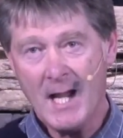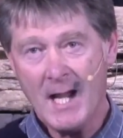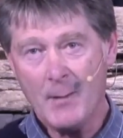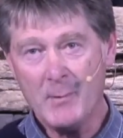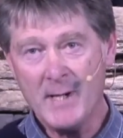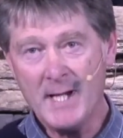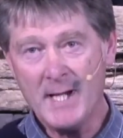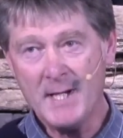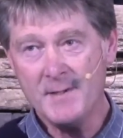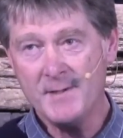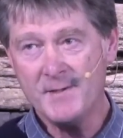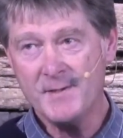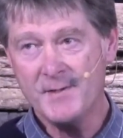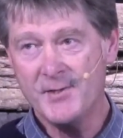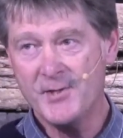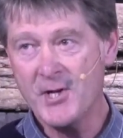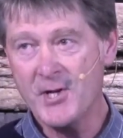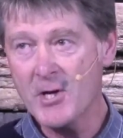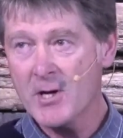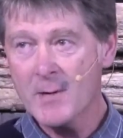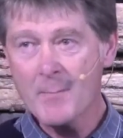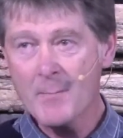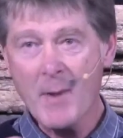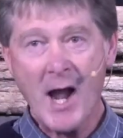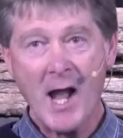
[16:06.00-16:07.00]
And when
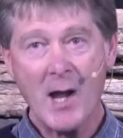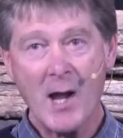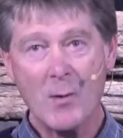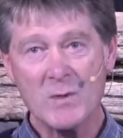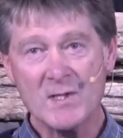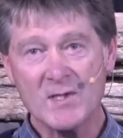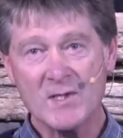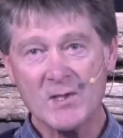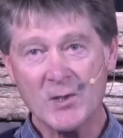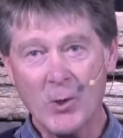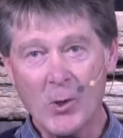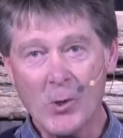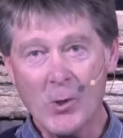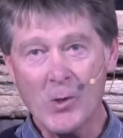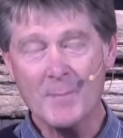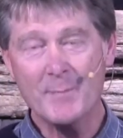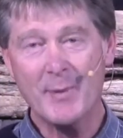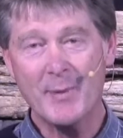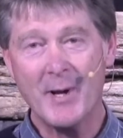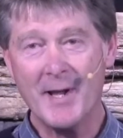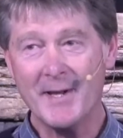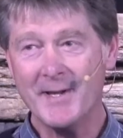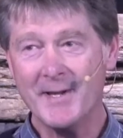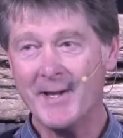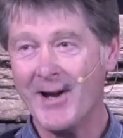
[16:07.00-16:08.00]
Jeremiah was
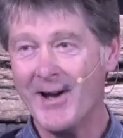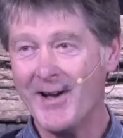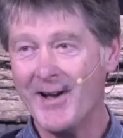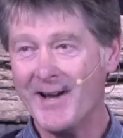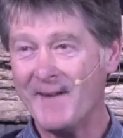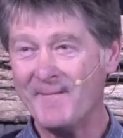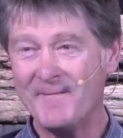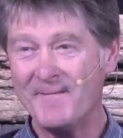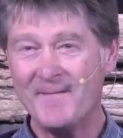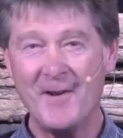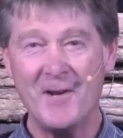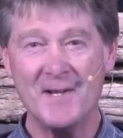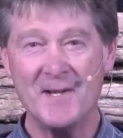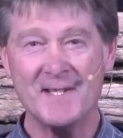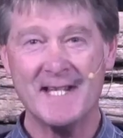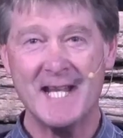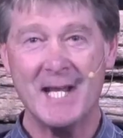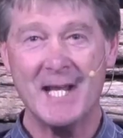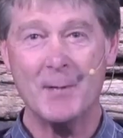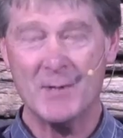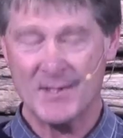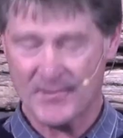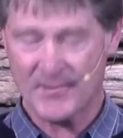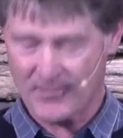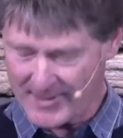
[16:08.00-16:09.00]
called by God, at
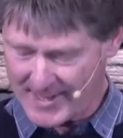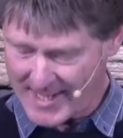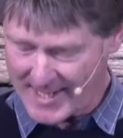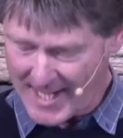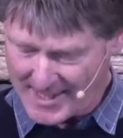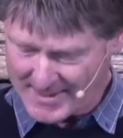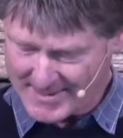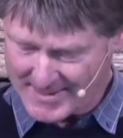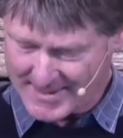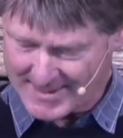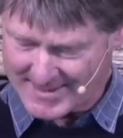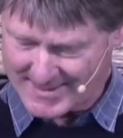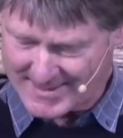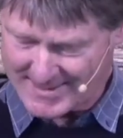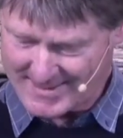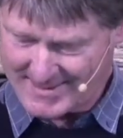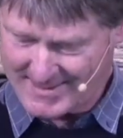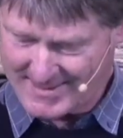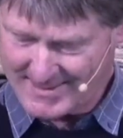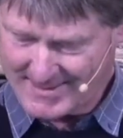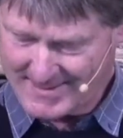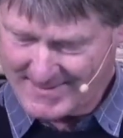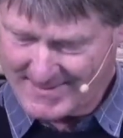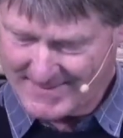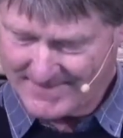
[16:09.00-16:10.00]
first he was
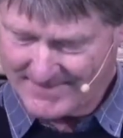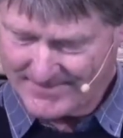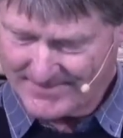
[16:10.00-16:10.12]
reluctant.